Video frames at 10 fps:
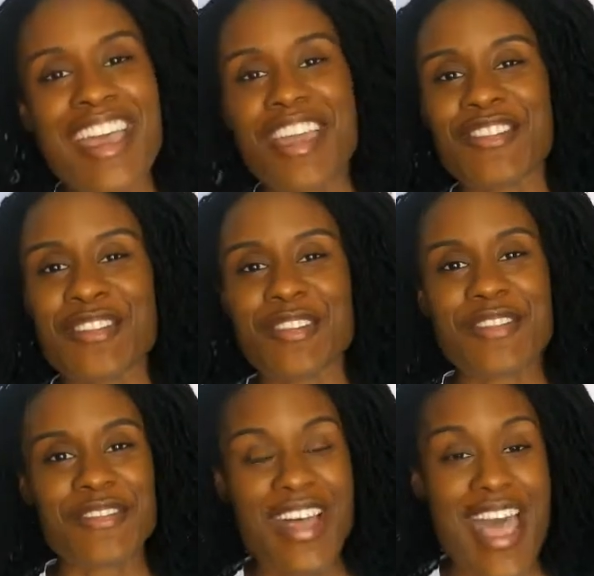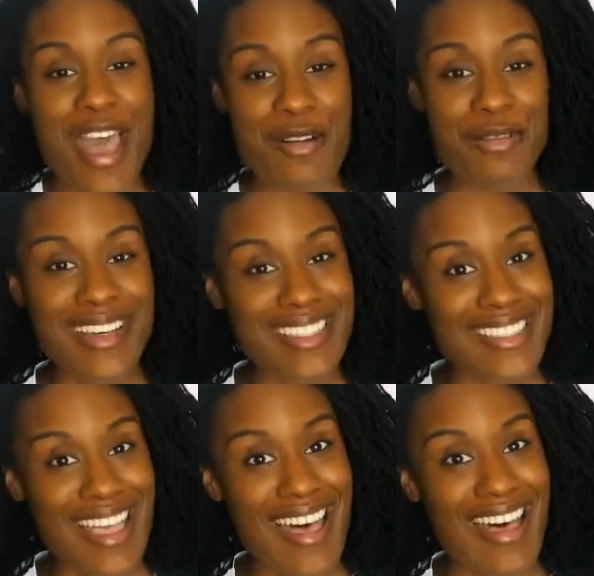If you're a vet, what's
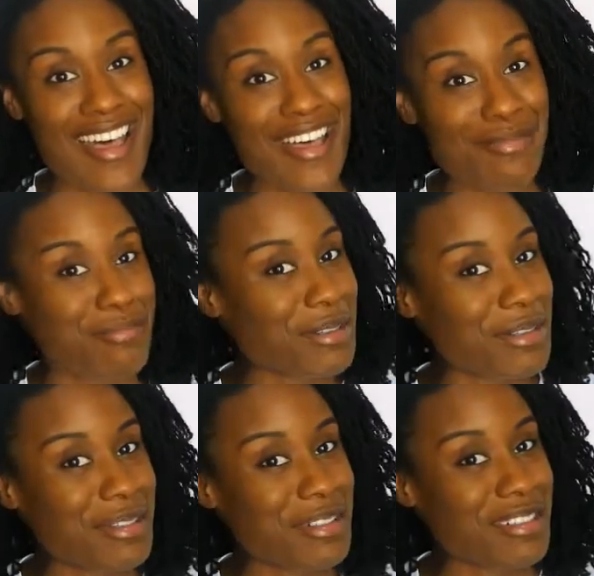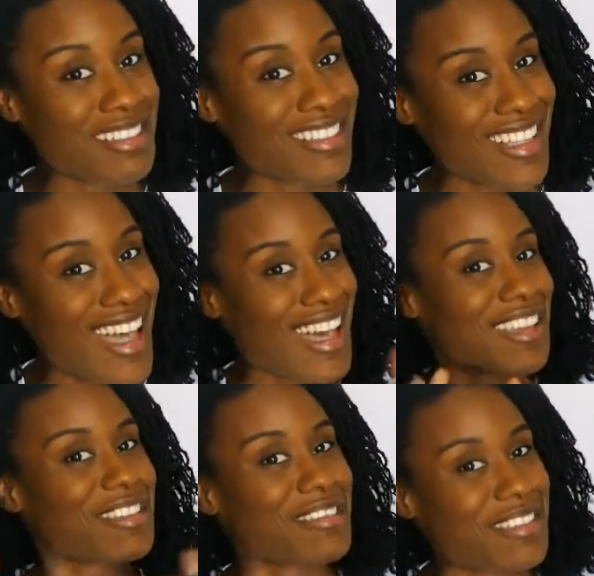up, boo? How
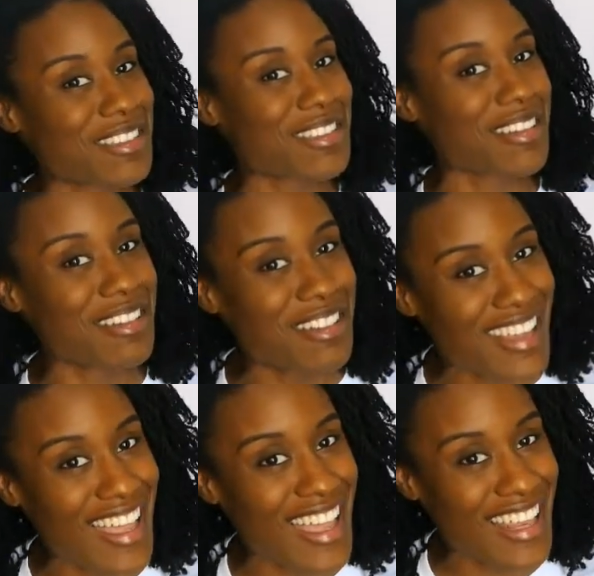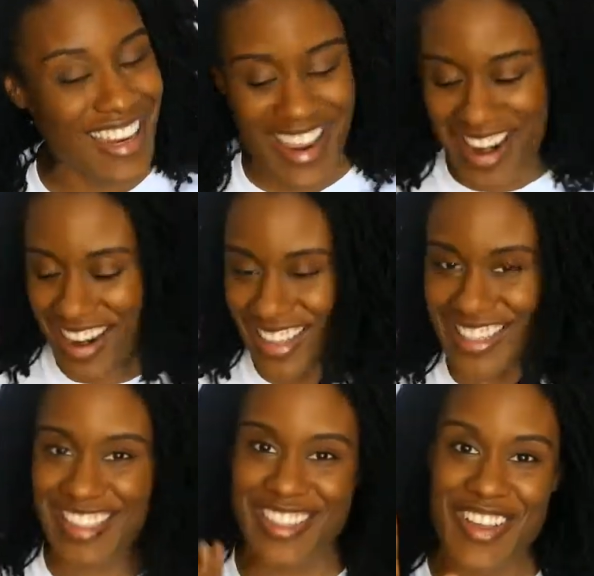you doing?
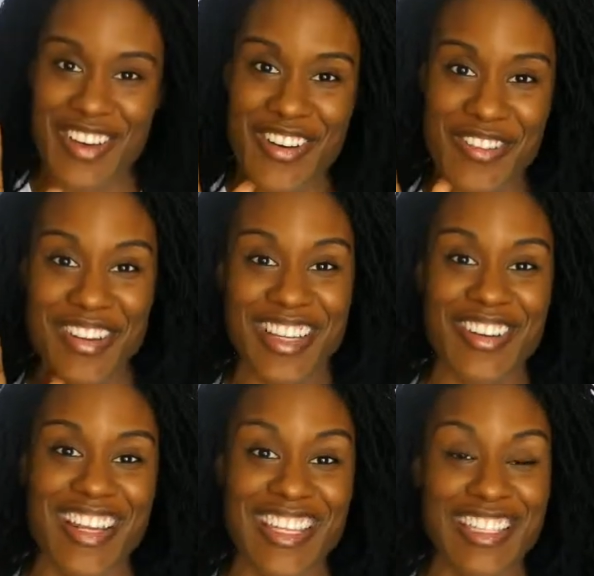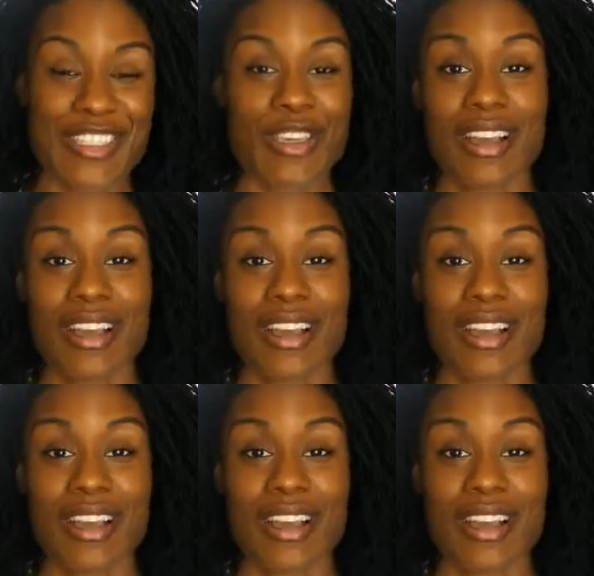Alright, so I'm gonna go ahead and get into it.